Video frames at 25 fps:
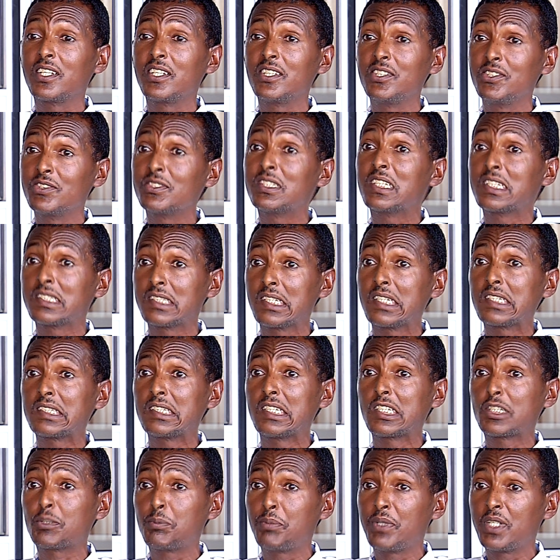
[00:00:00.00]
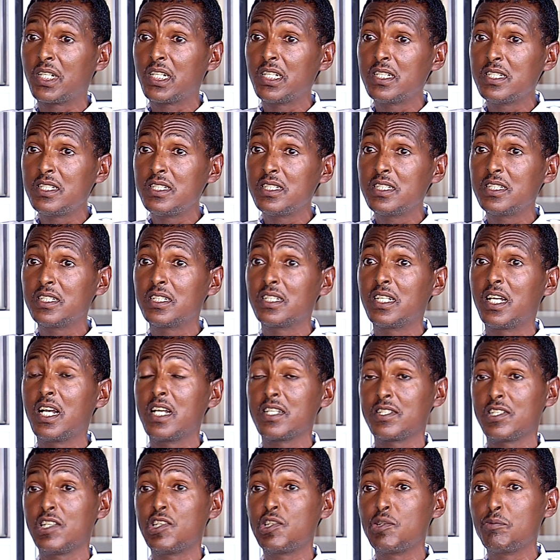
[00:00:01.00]
using that experience
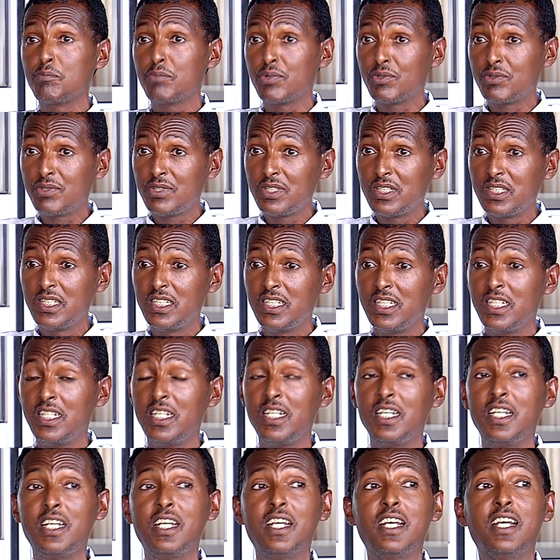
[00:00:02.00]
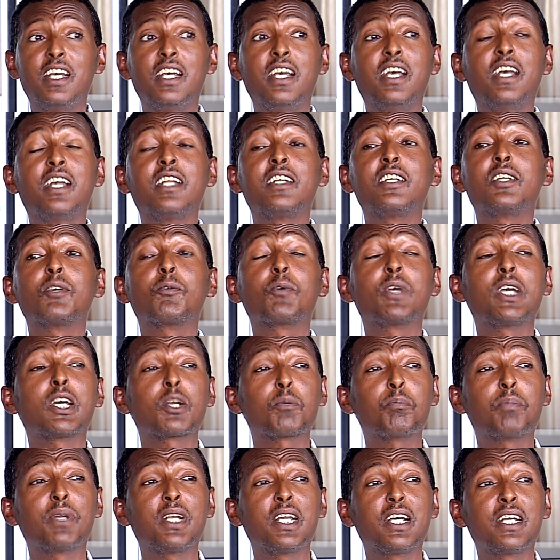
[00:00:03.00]
as an input, and we are
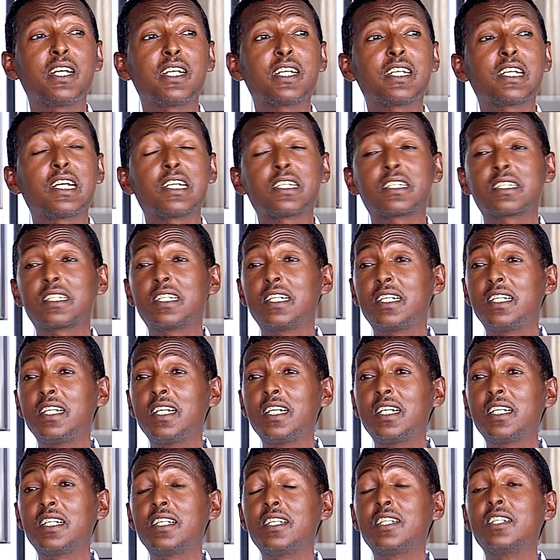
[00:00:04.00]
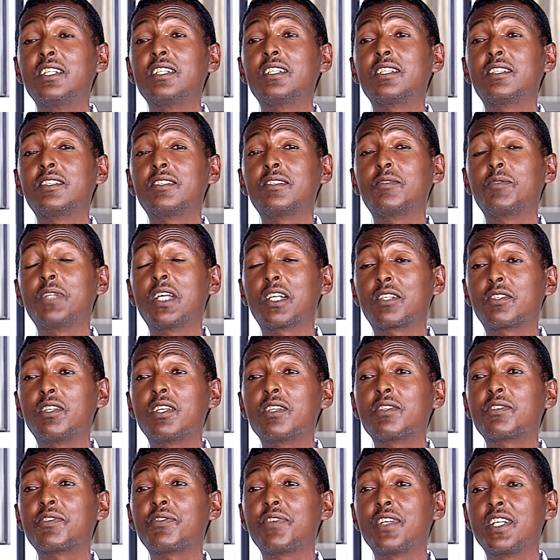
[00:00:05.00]
planning at Gadaa, we are
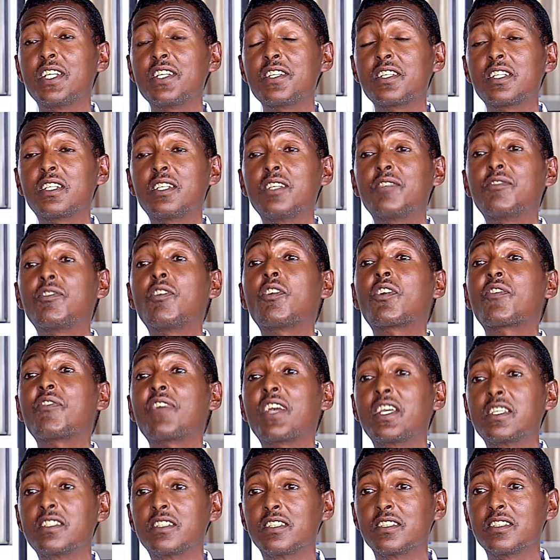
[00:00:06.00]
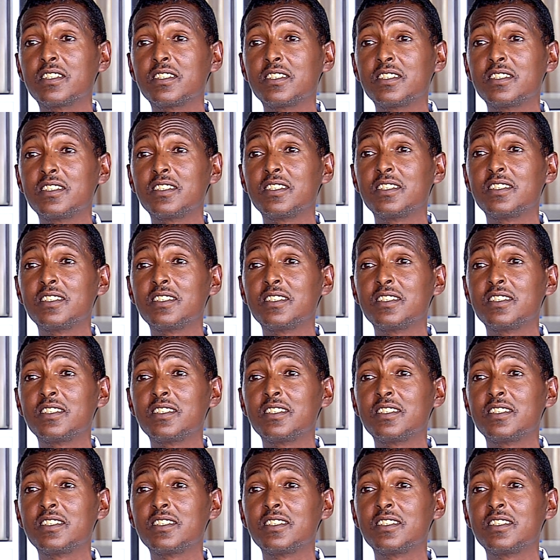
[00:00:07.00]
going to finish it in four phases.